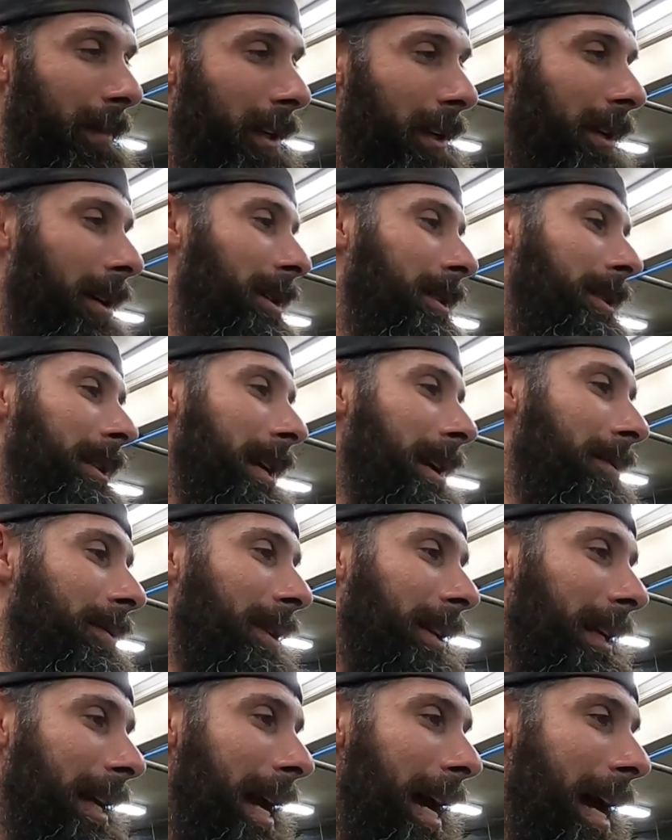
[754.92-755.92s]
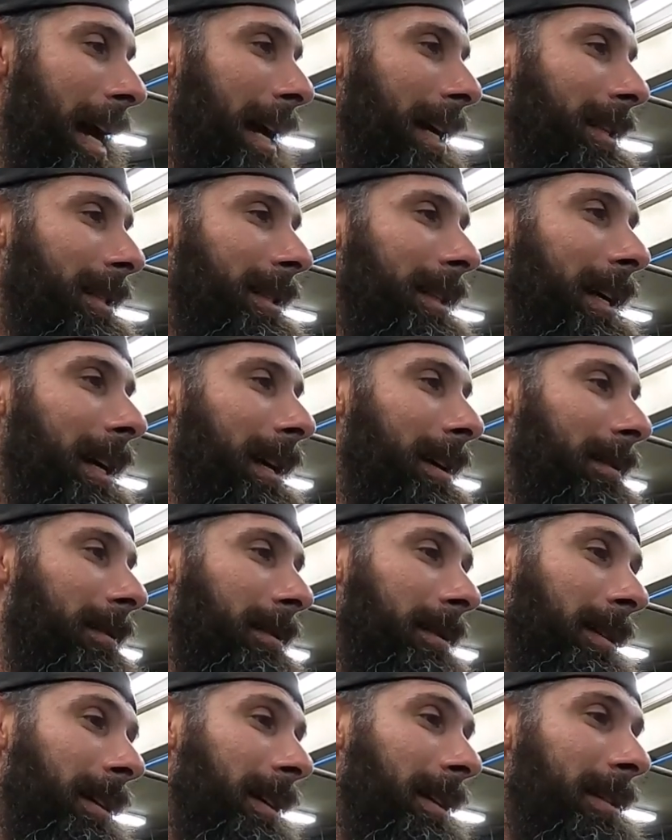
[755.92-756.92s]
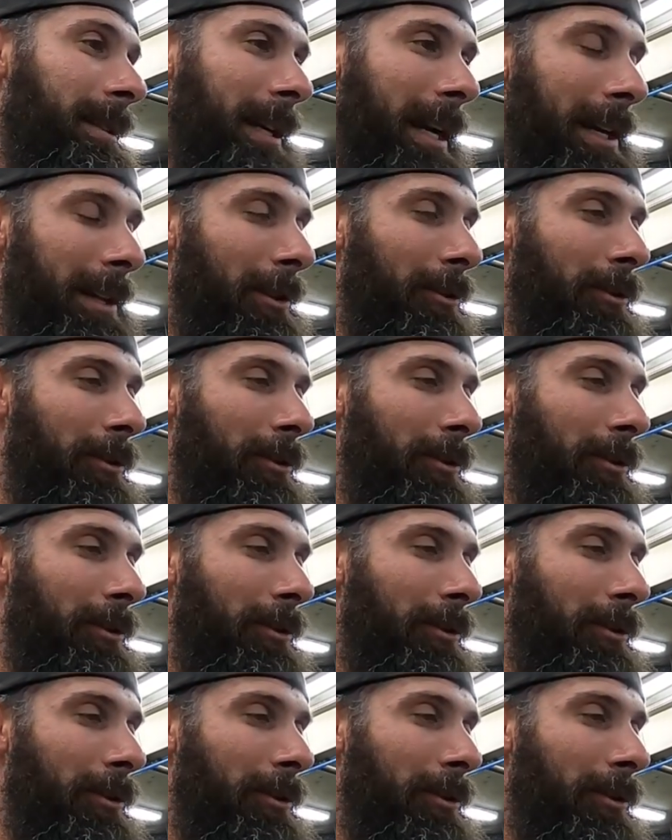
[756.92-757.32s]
Because even the guys that say